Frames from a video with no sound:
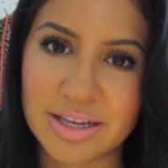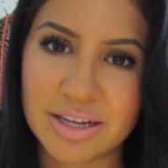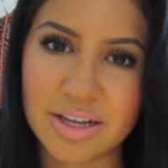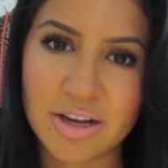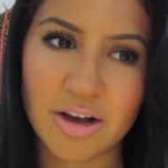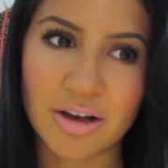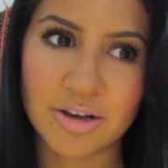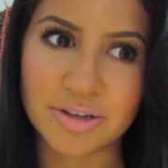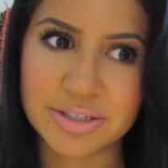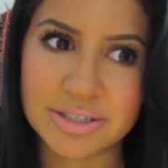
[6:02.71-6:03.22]
can
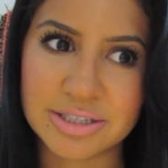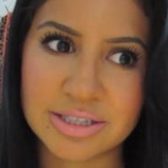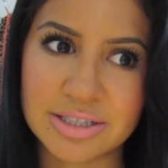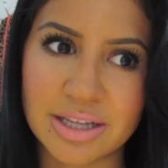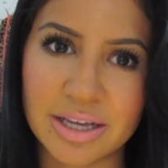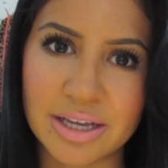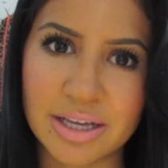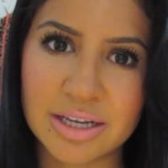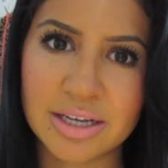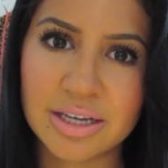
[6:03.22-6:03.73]
cause
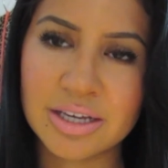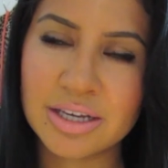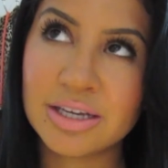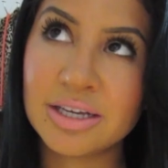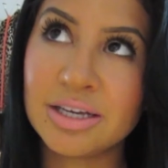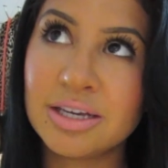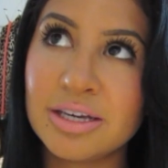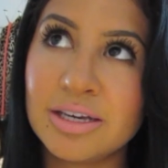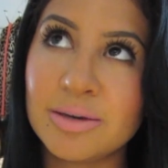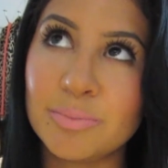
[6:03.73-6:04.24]
like
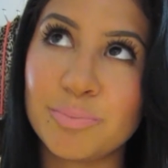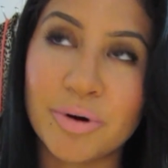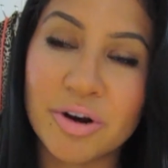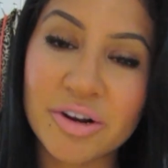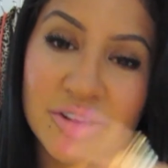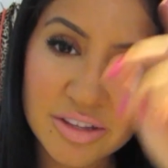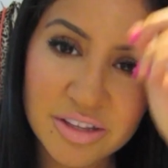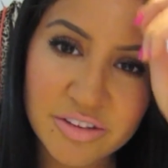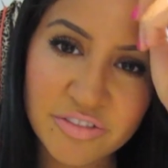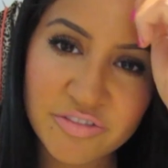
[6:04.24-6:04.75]

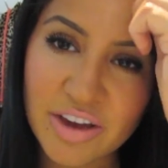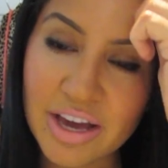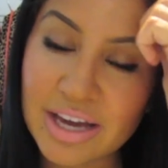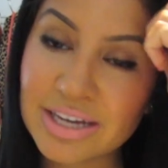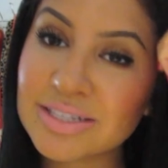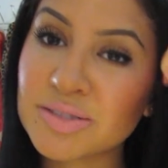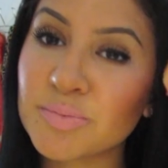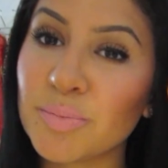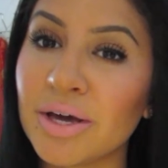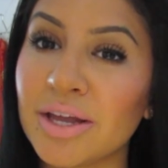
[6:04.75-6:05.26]
birth
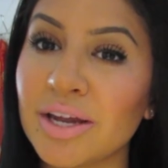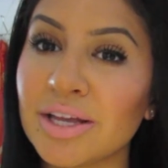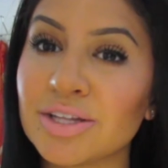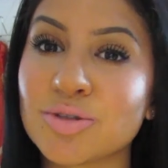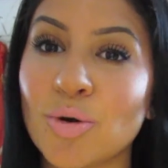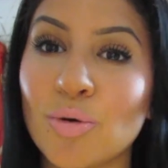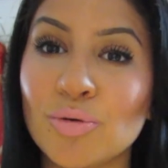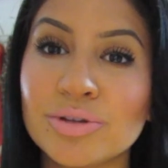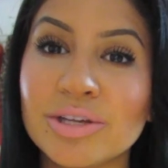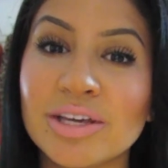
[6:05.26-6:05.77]
defects, but
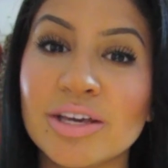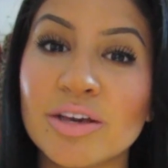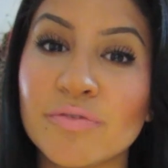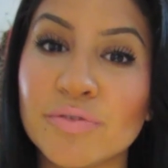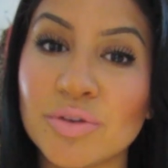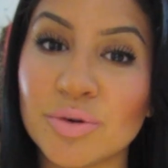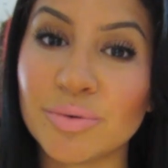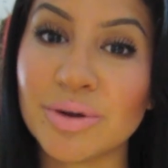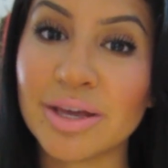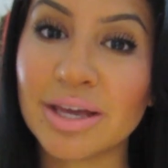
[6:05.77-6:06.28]
it's only
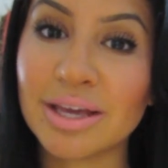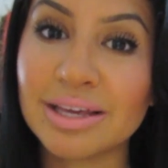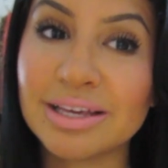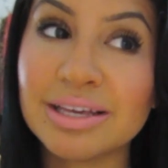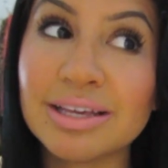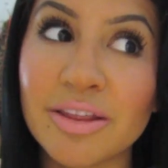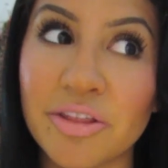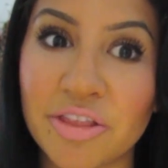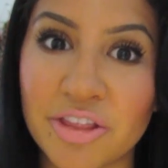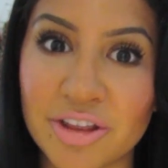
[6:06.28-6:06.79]
if you
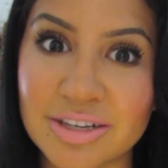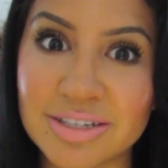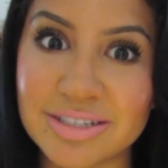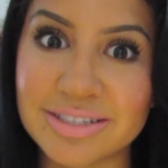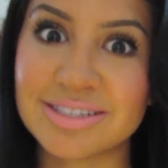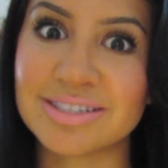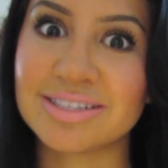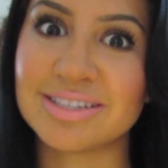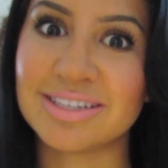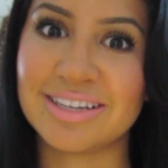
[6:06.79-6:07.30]
eat
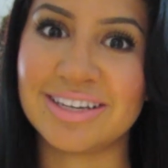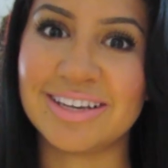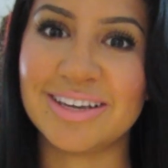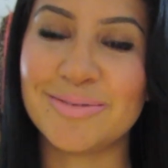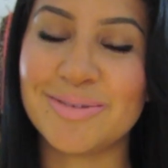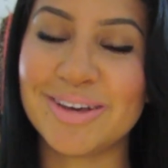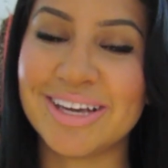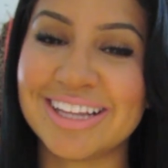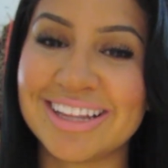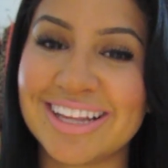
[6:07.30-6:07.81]
this.
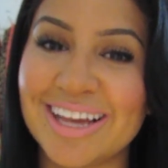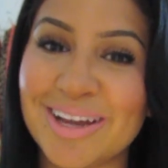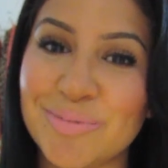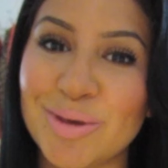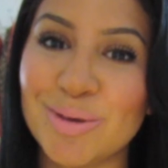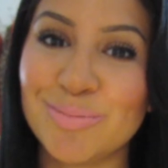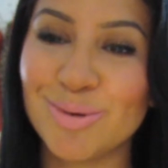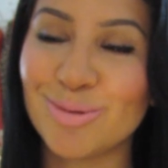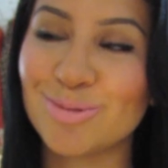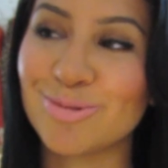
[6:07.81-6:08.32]
It, like
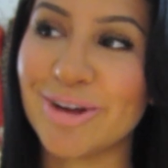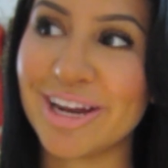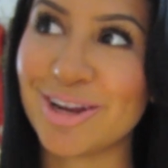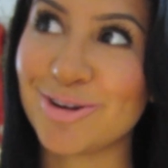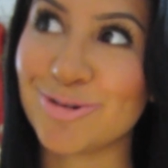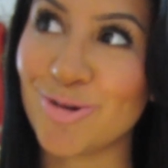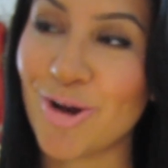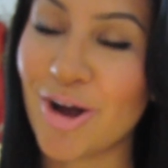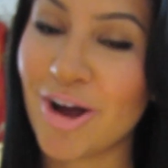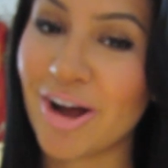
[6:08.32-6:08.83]
people read
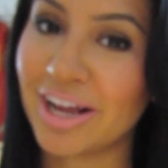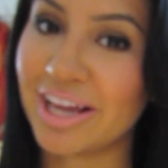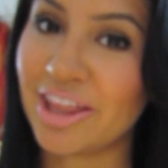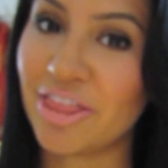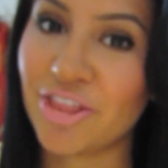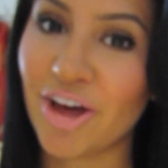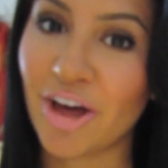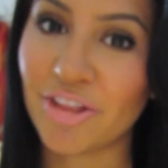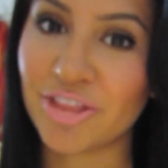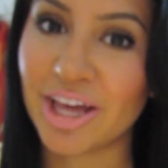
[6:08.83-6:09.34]
it wrong
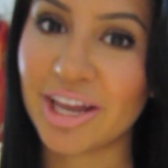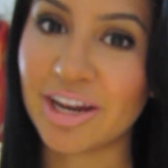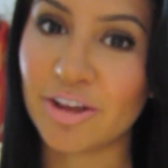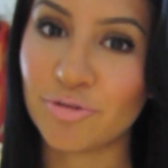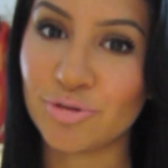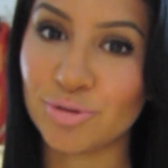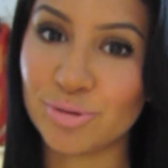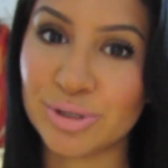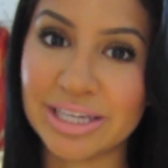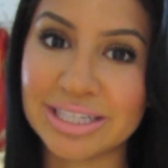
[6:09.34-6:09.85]
and thought that
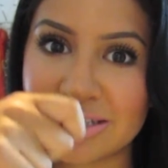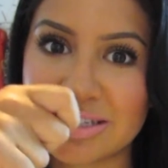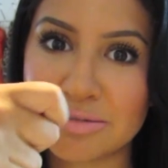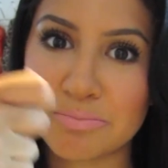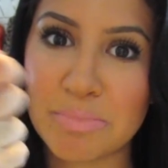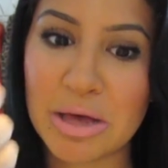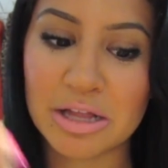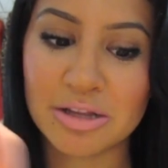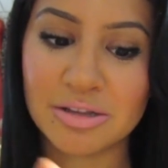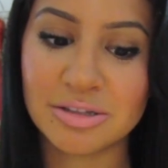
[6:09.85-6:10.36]
if you like
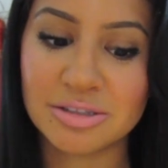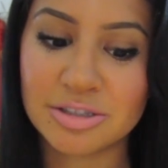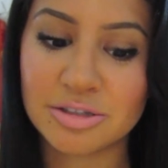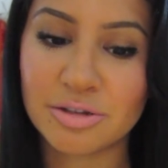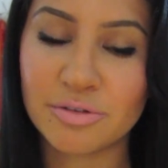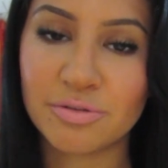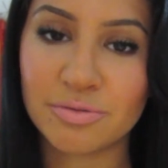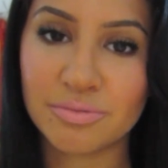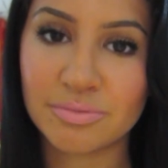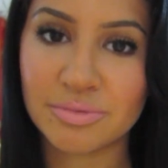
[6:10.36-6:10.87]
smelled
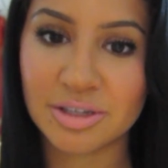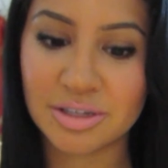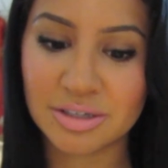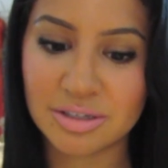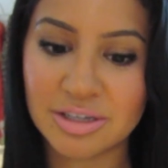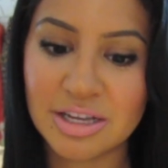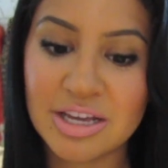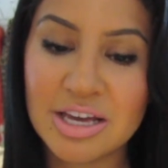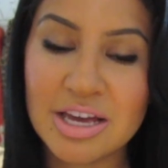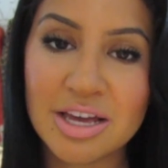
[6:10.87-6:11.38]
the,
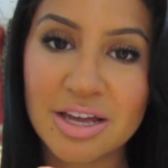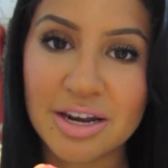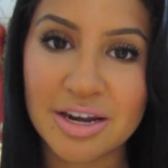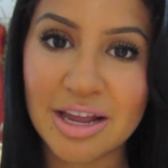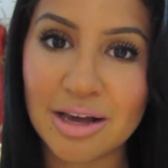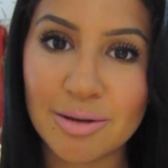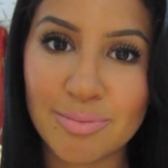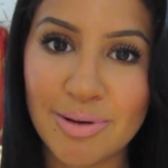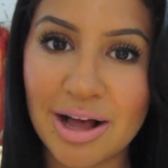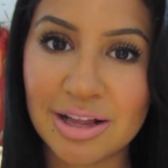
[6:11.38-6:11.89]
the
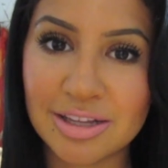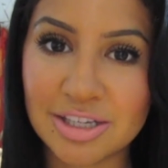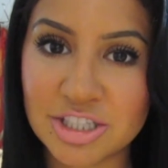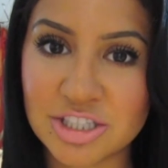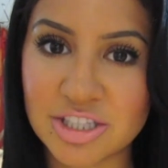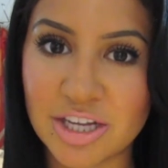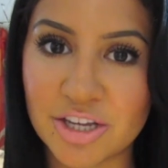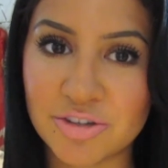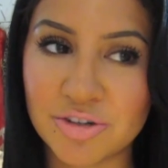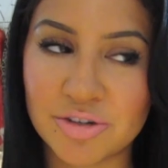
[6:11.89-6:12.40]
nail
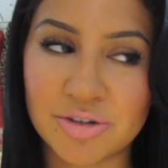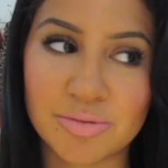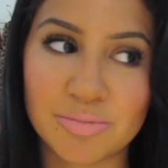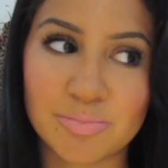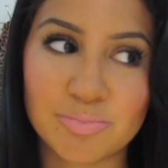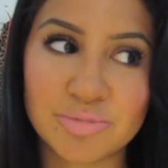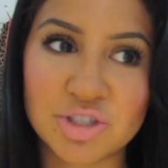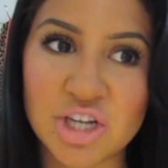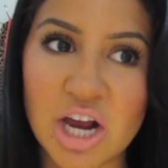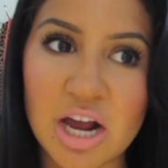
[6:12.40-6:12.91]
polish that
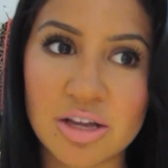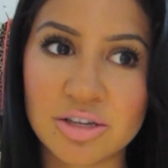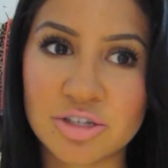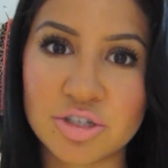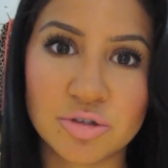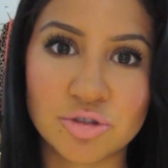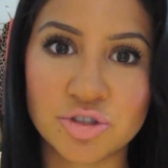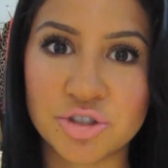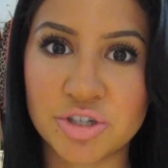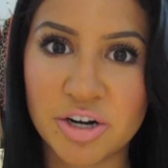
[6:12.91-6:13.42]
your ch
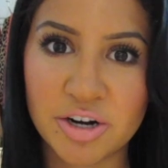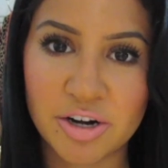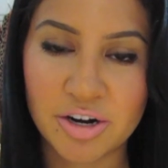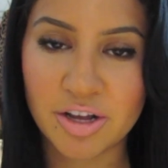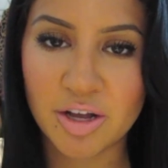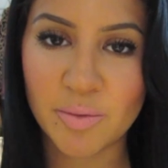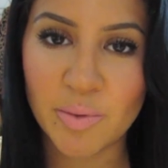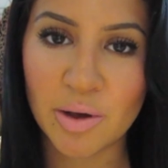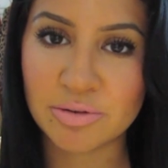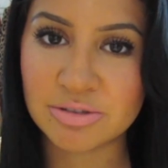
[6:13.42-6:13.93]
children are gonna
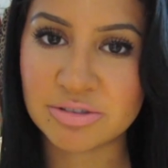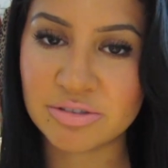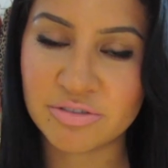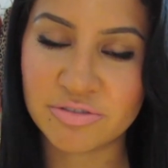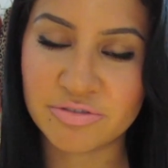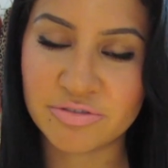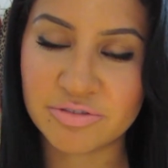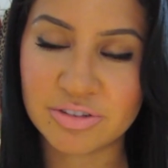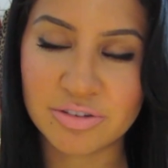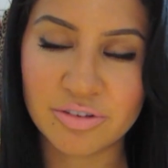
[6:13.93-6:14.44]
come out with
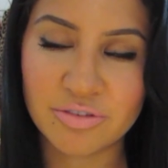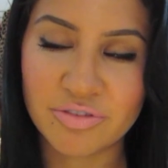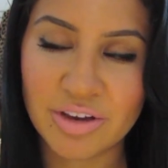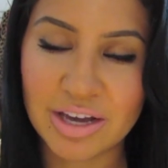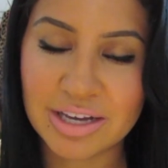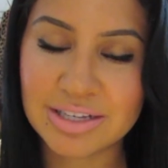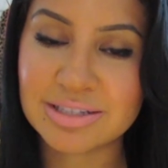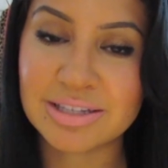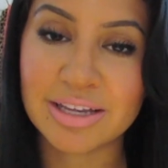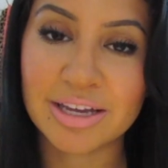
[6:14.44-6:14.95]
the
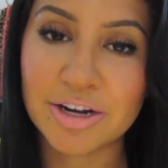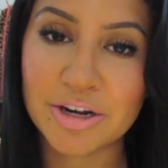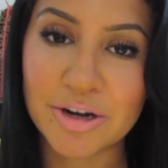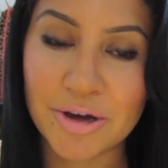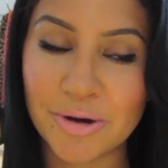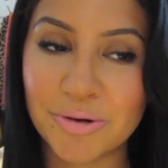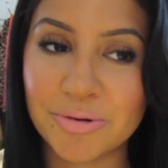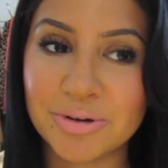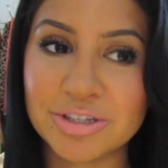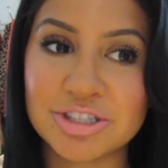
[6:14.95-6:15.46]
defects. Like
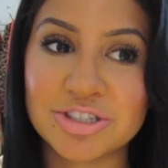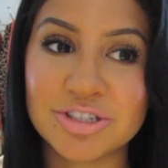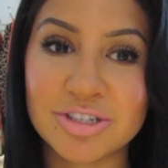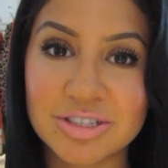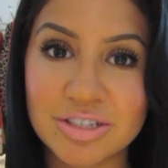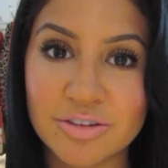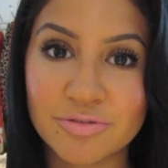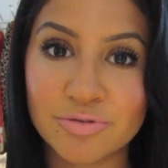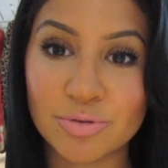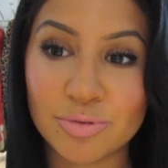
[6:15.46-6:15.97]
no, it's just
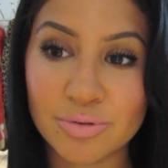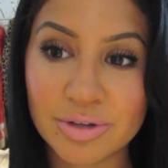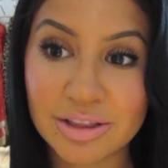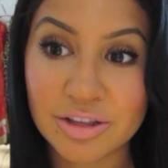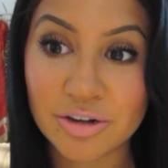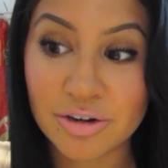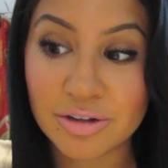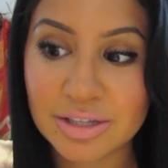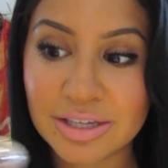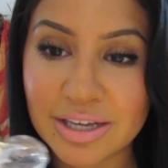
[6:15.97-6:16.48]
if you
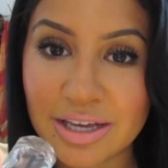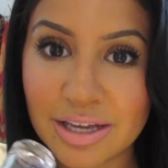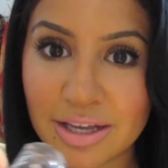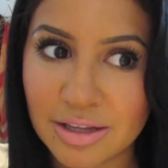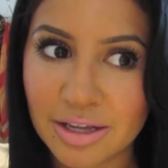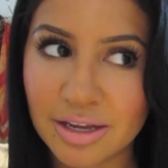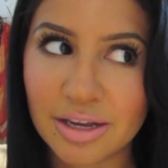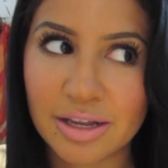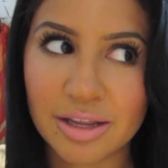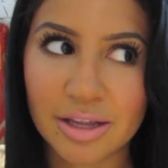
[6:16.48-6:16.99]
literally
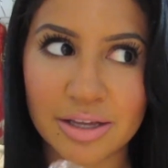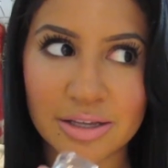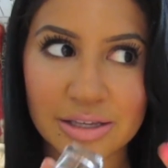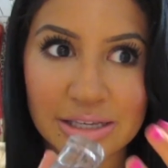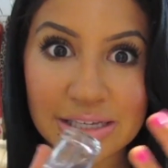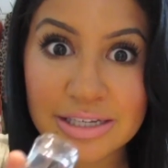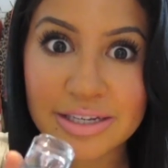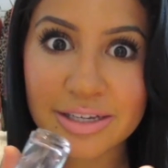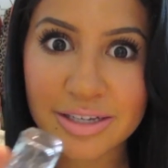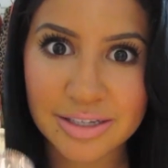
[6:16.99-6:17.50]
like, like
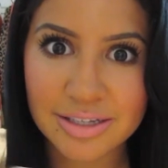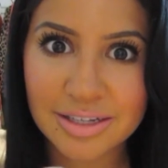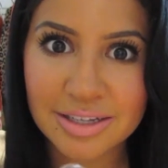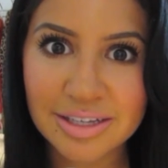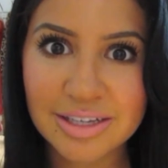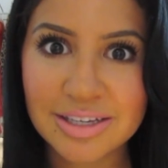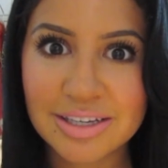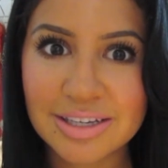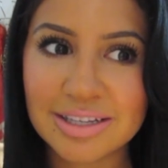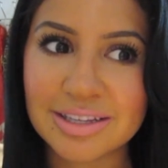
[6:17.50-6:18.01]
eat it,
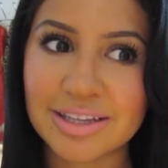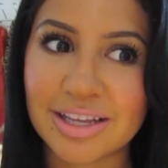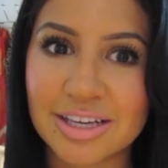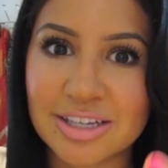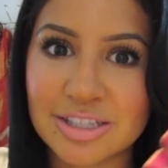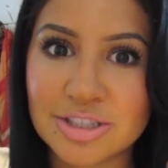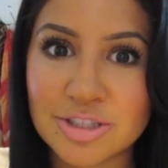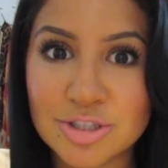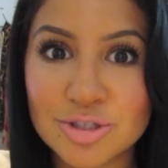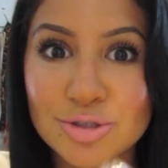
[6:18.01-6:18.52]
like
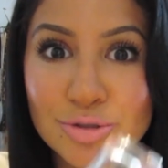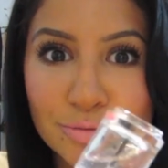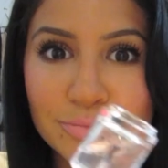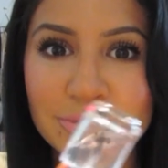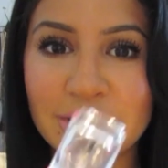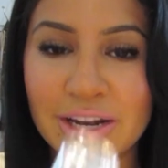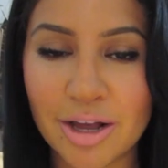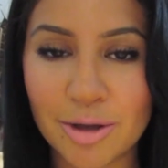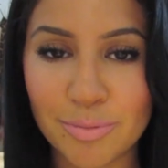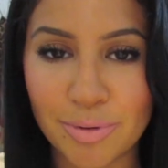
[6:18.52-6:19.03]
consume
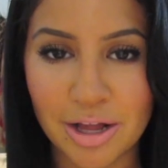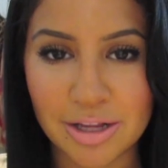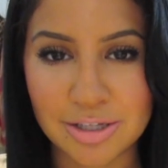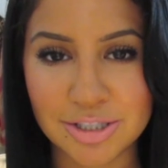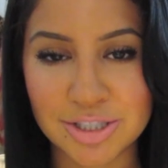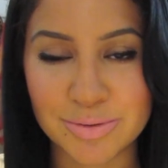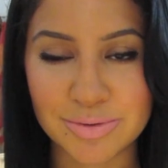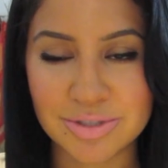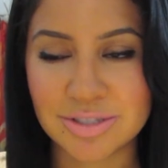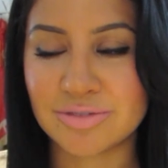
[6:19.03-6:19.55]
the nail
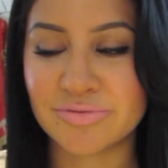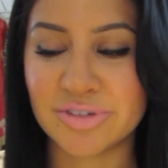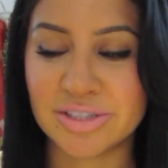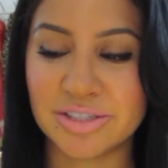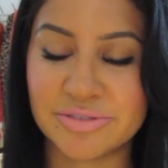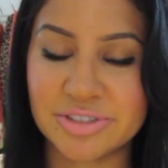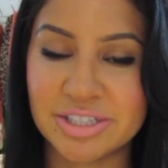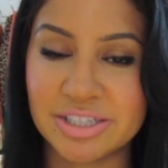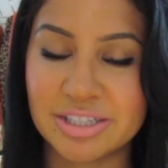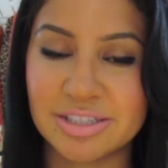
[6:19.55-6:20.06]
polish, which is really
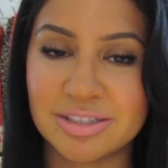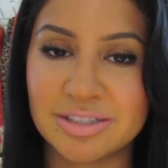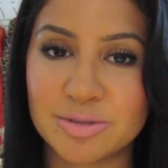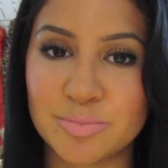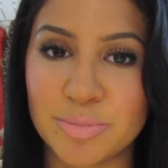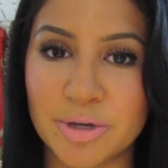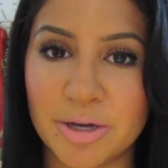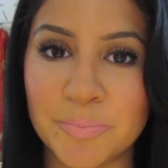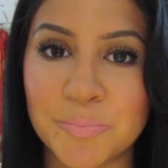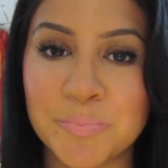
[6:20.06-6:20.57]
ridiculous.
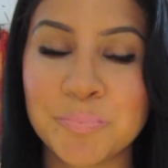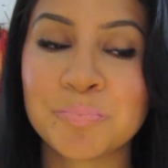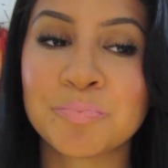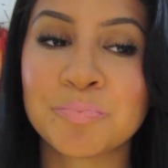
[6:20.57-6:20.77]
But